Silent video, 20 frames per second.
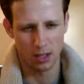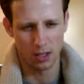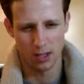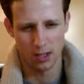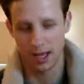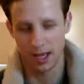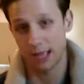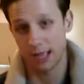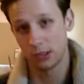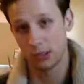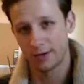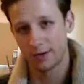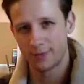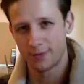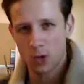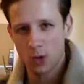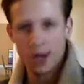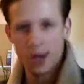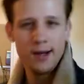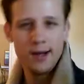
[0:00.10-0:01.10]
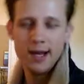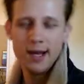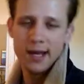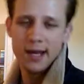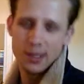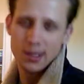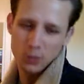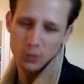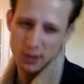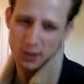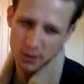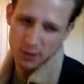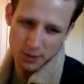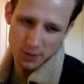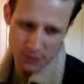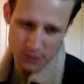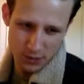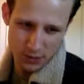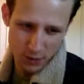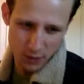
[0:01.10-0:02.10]
Hello everyone and welcome
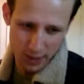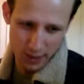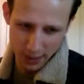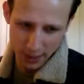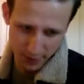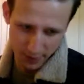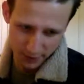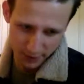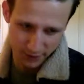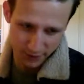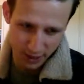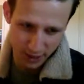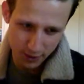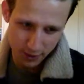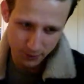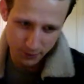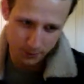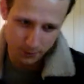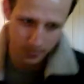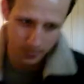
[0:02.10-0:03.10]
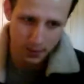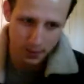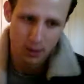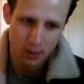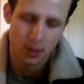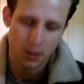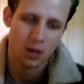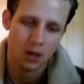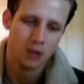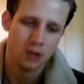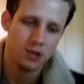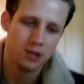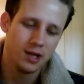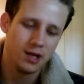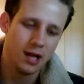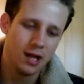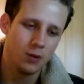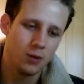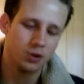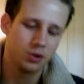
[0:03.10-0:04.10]
to another video. Today
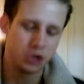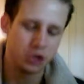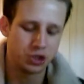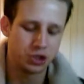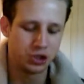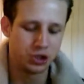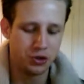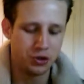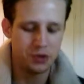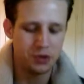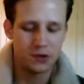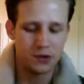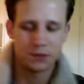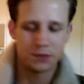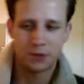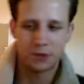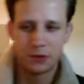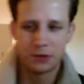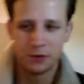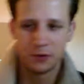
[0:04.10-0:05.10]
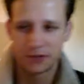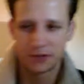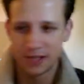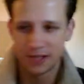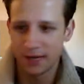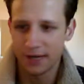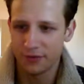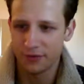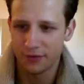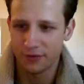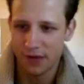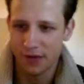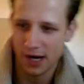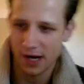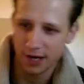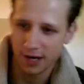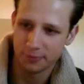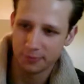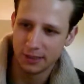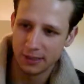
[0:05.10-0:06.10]
I want to show you some cool stuff that
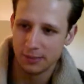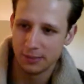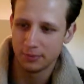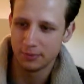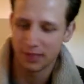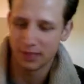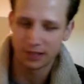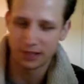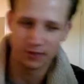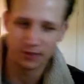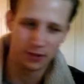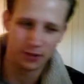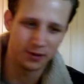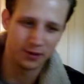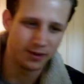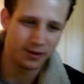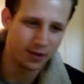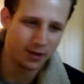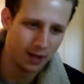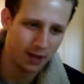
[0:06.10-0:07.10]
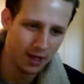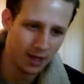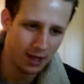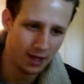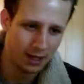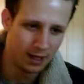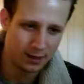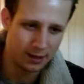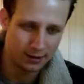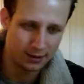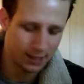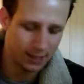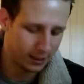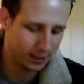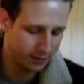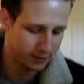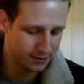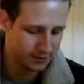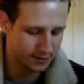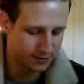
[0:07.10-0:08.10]
I have been playing around with. Like,
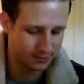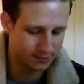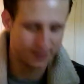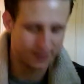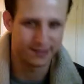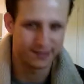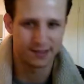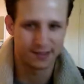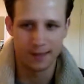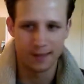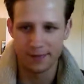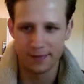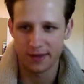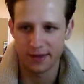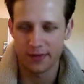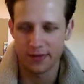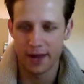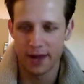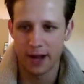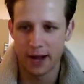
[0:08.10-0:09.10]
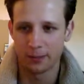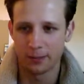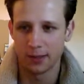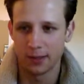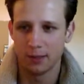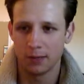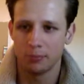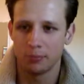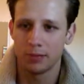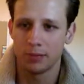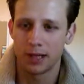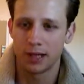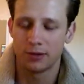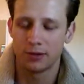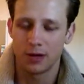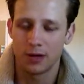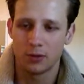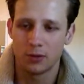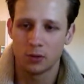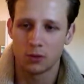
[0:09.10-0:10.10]
this is just something that I've been playing
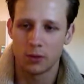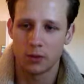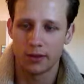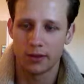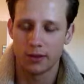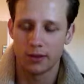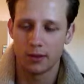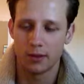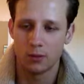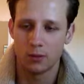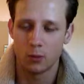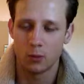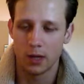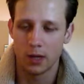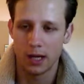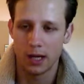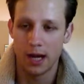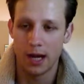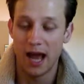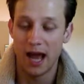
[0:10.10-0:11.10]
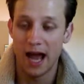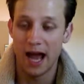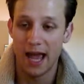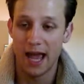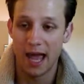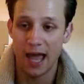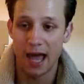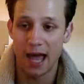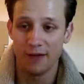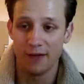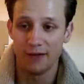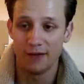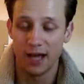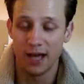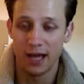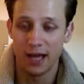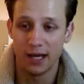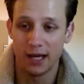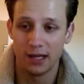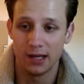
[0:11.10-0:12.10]
around with when I have
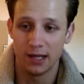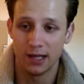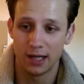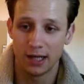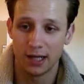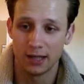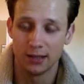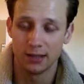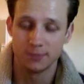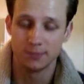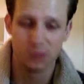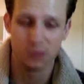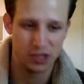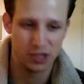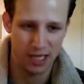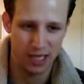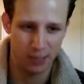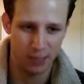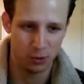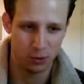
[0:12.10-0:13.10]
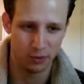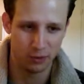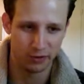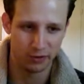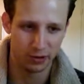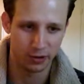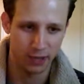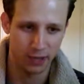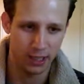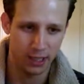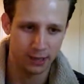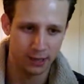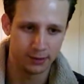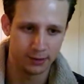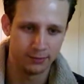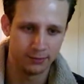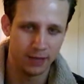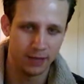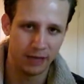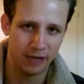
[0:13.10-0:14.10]
had like time over and
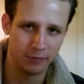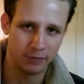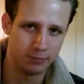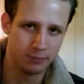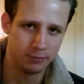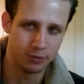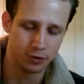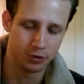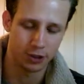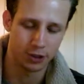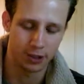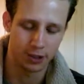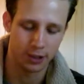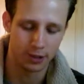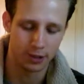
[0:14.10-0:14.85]
I've been bored.